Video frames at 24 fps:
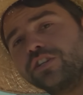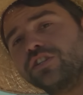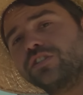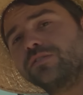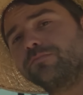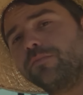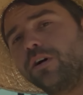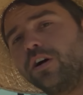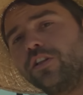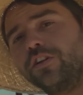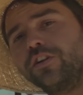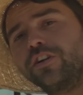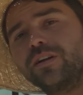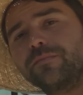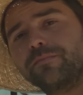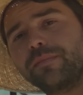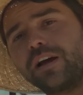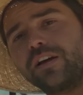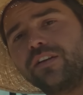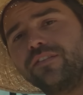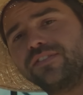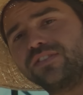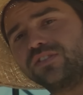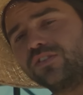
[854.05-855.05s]
smaller
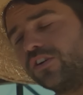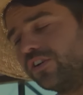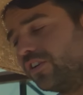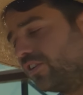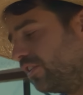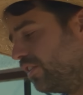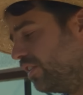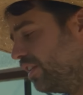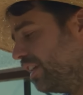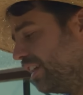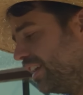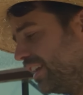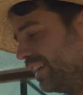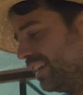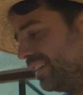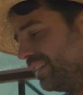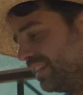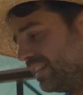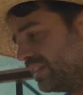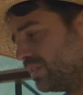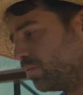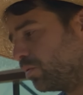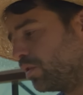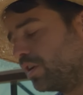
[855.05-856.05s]
amount of soil,
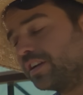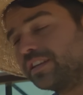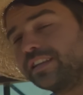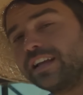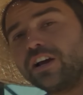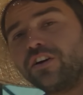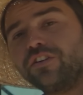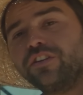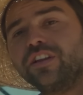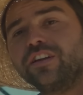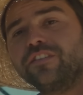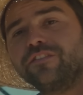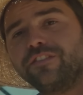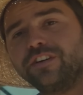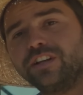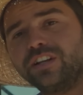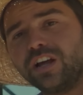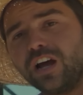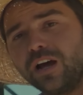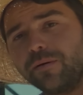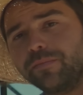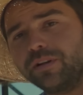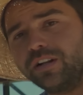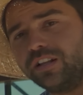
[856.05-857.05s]
this worked out
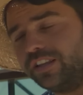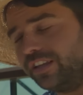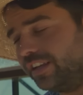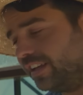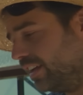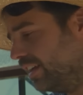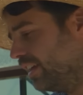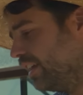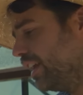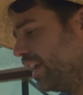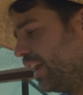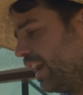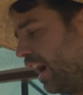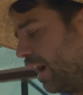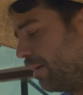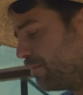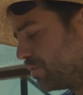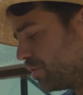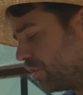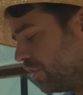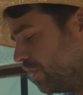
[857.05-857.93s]
phenomenally. I'm sure